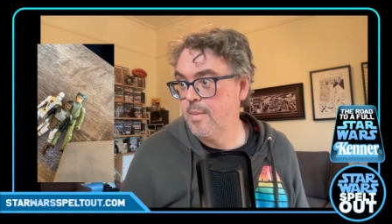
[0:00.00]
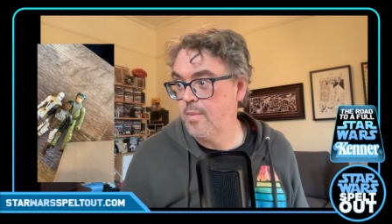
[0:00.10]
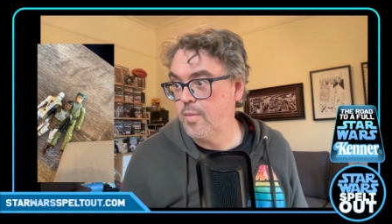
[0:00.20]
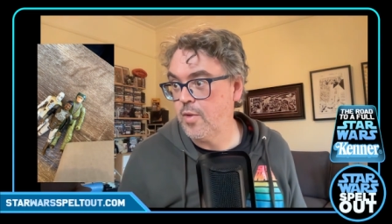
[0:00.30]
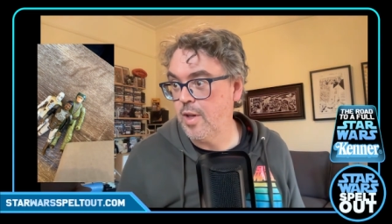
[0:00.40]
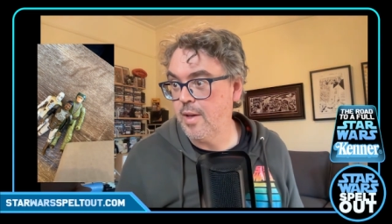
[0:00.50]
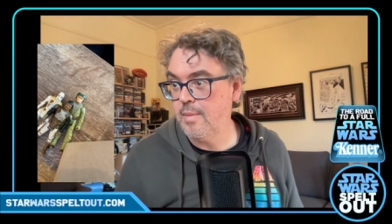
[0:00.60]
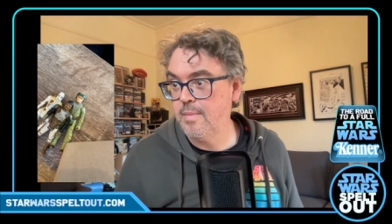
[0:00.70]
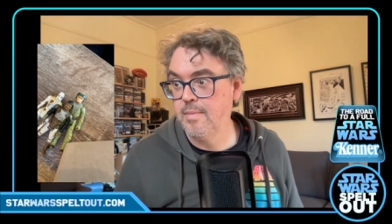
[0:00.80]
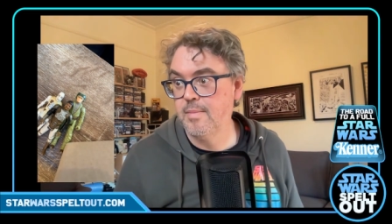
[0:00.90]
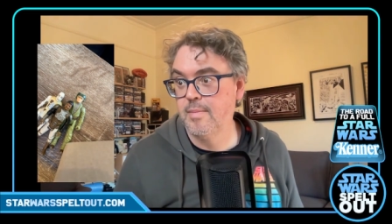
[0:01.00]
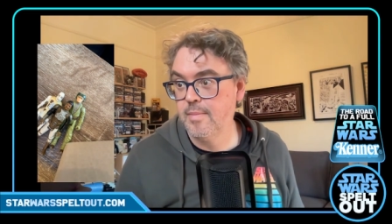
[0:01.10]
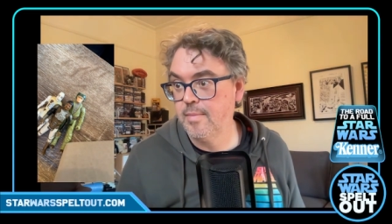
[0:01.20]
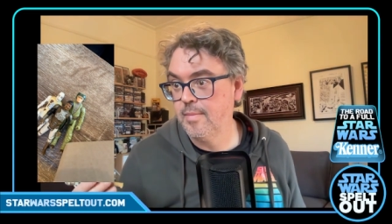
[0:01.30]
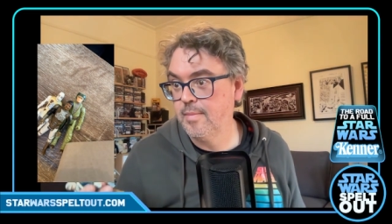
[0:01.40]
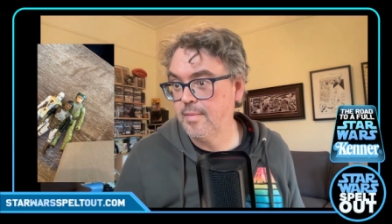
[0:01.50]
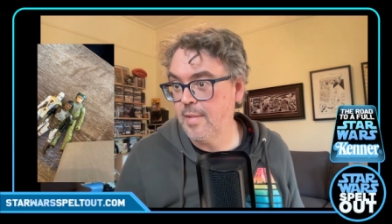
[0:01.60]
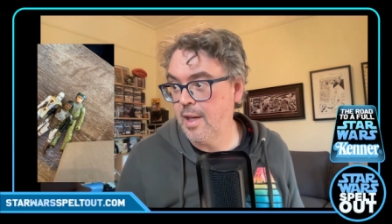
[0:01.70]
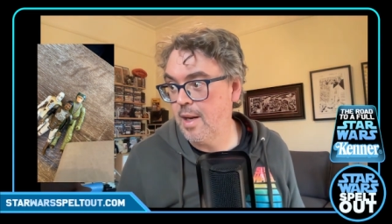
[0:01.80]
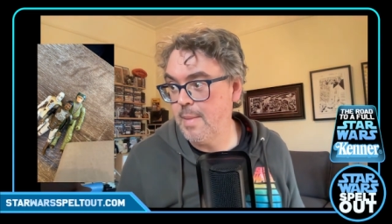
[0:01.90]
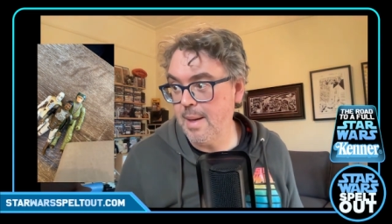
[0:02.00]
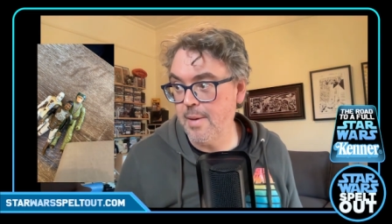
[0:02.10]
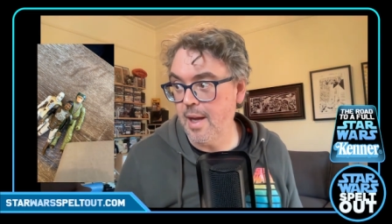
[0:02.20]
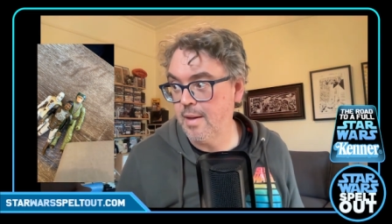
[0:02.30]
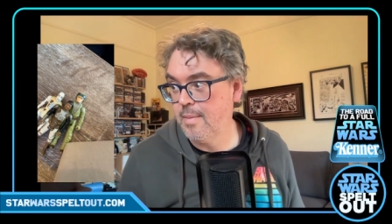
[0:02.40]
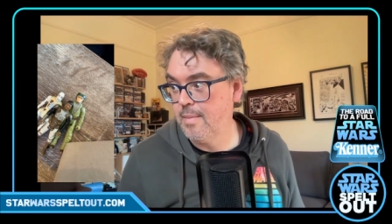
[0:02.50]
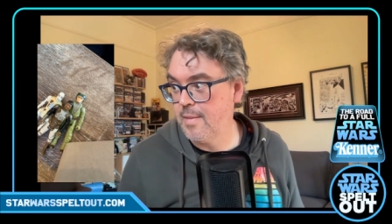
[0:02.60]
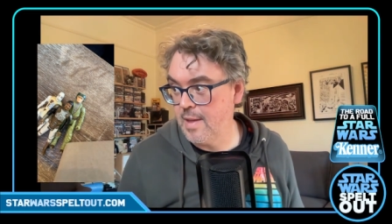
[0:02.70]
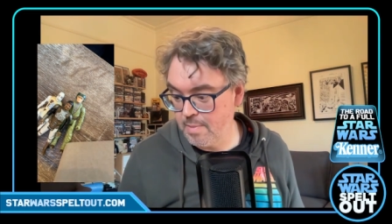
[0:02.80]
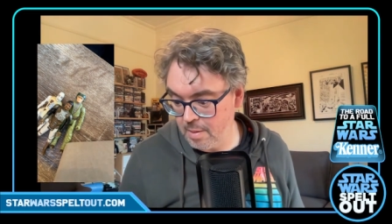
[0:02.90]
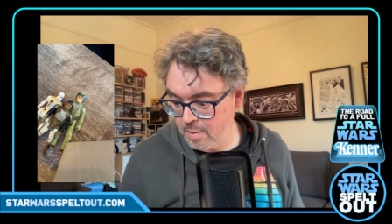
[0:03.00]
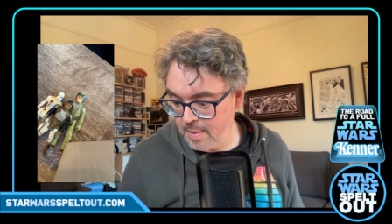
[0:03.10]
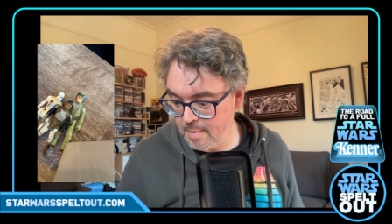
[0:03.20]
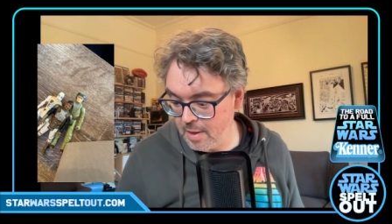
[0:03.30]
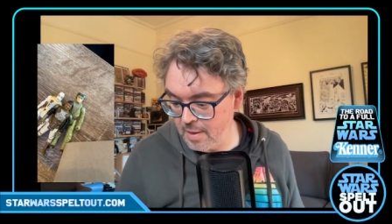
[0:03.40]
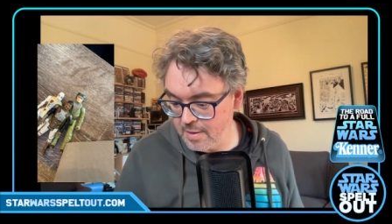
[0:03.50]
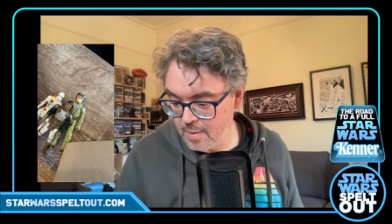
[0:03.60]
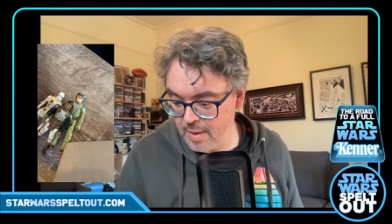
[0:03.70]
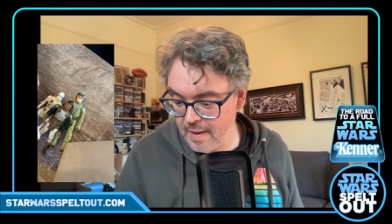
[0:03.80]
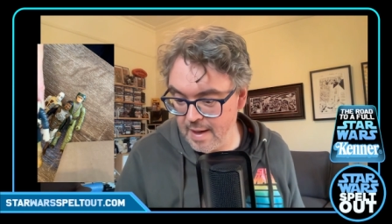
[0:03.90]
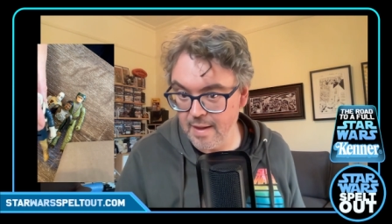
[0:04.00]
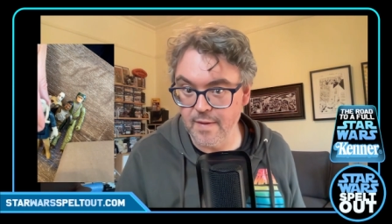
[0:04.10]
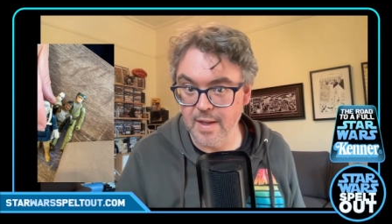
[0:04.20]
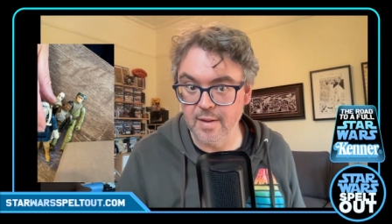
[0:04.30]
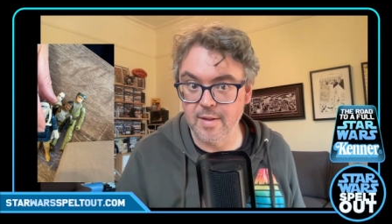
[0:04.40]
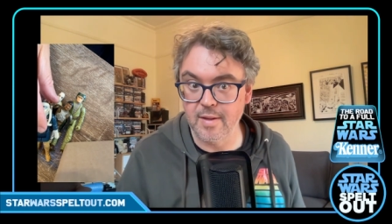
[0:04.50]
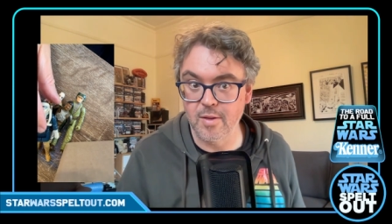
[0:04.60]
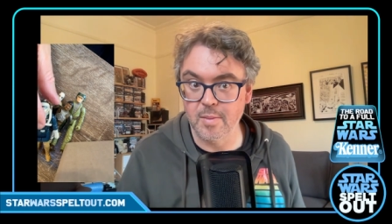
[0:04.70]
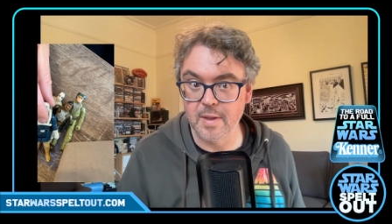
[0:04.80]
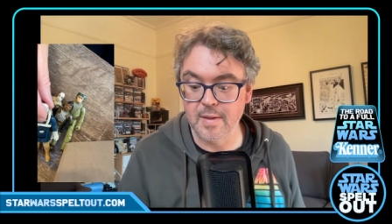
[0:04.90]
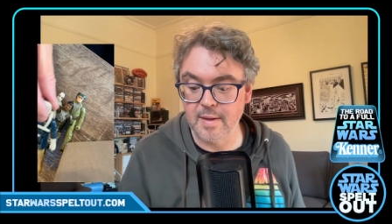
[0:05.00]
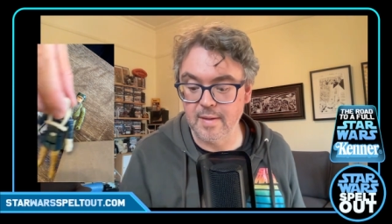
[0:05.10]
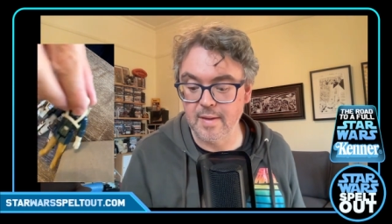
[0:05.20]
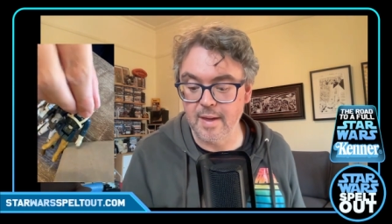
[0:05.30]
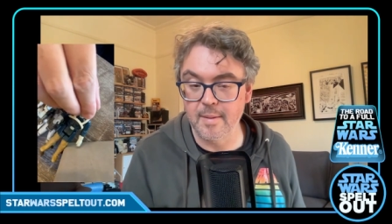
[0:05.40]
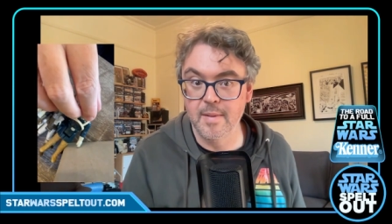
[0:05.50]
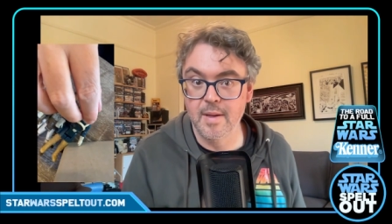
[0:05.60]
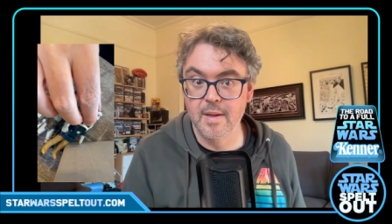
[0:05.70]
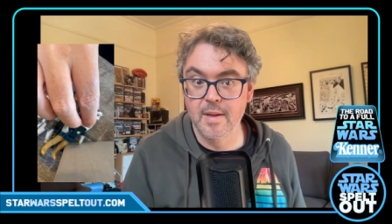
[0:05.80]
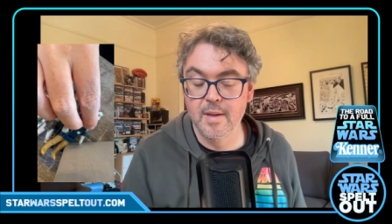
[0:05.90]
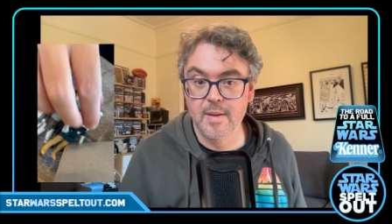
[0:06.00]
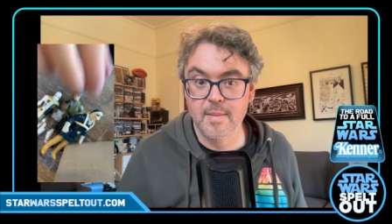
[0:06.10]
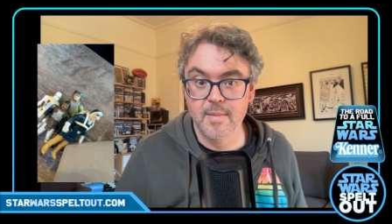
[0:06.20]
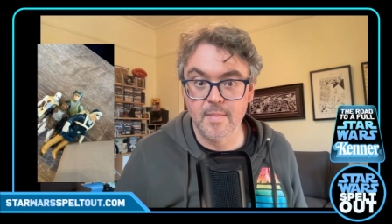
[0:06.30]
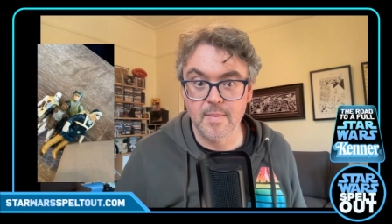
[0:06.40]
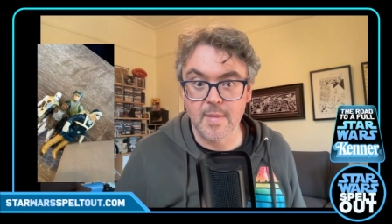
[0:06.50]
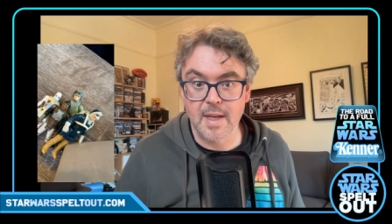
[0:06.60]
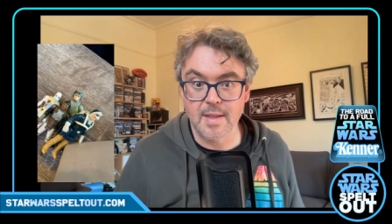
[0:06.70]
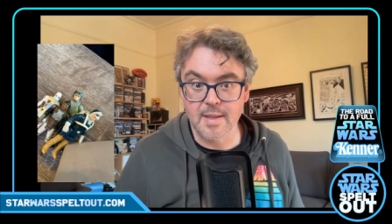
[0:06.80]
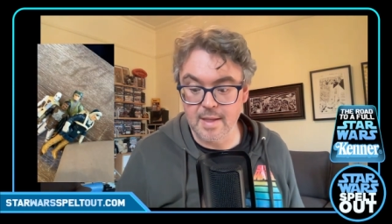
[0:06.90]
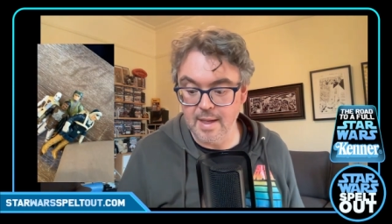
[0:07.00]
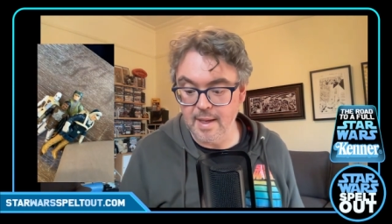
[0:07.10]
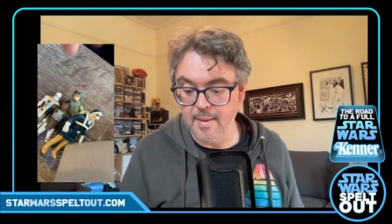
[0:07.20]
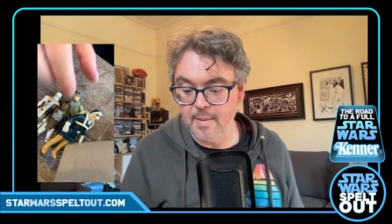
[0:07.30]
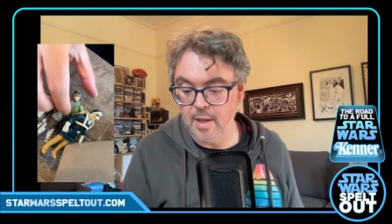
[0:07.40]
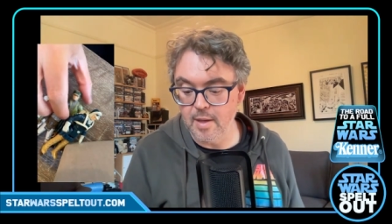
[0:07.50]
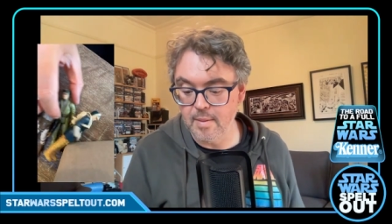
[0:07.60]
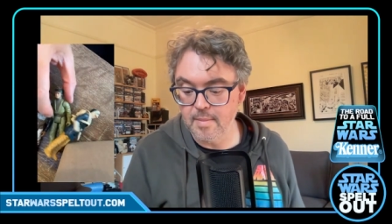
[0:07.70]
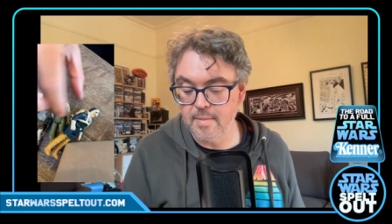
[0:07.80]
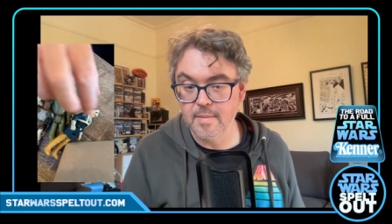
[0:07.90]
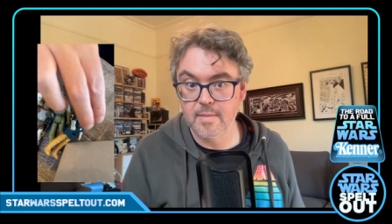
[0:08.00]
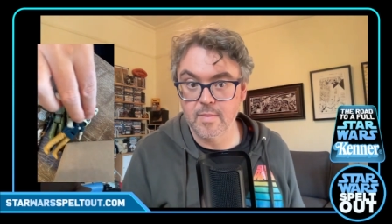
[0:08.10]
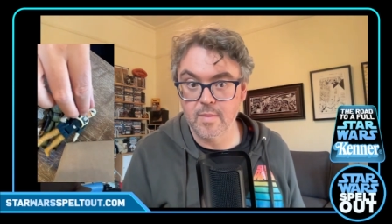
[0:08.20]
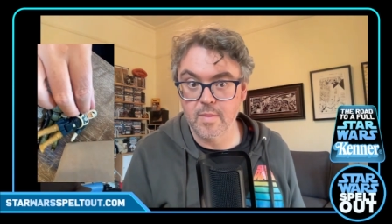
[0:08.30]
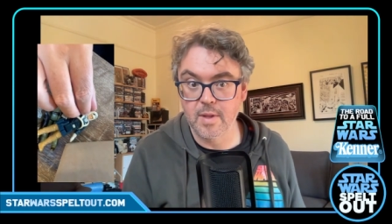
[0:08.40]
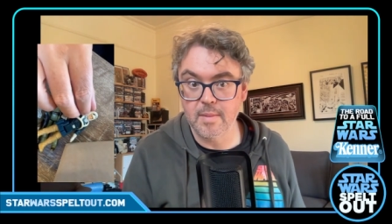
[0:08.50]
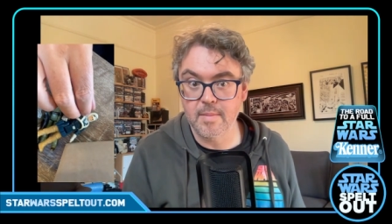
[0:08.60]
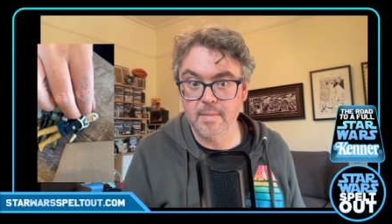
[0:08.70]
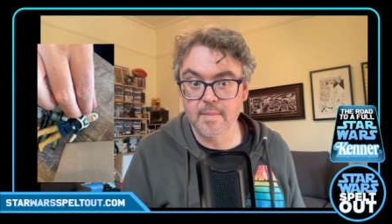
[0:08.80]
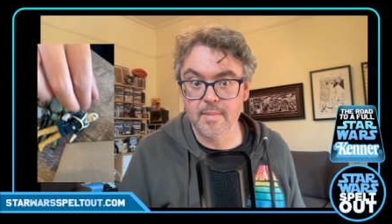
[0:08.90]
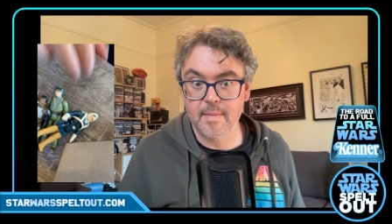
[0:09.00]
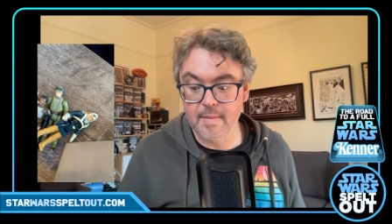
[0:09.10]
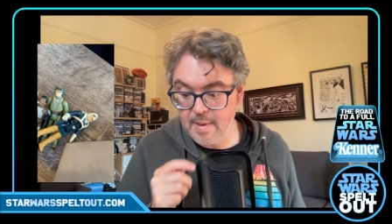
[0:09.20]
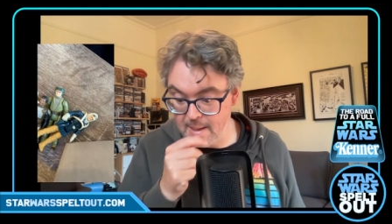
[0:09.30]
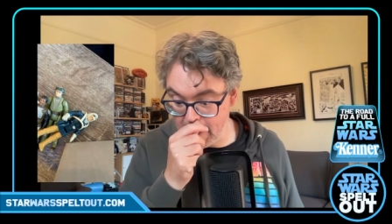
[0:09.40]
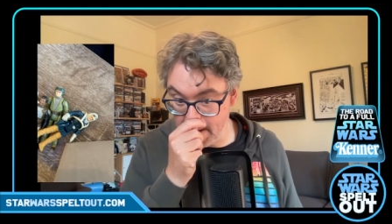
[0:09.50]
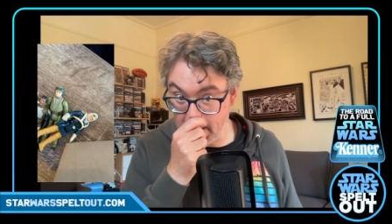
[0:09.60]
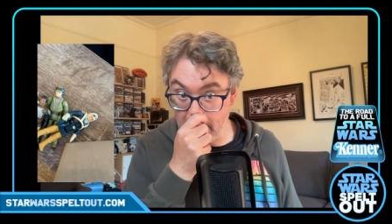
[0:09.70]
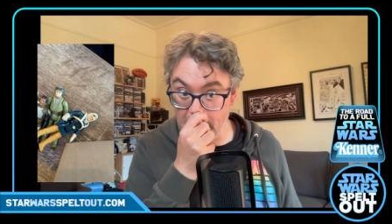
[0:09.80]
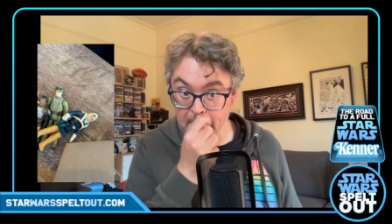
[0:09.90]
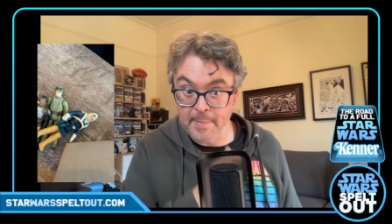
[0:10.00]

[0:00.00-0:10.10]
So I got a backpack. It probably belongs to one of the other figures that normally sits here. He can sit there. Hello. There you go.